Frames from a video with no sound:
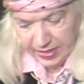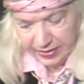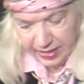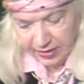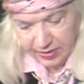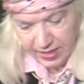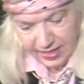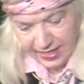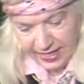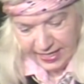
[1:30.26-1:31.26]
Now,
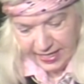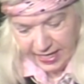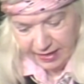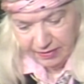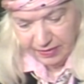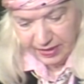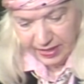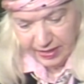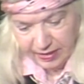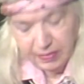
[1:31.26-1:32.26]
I have
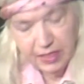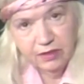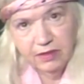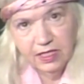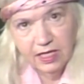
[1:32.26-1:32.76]
a mystery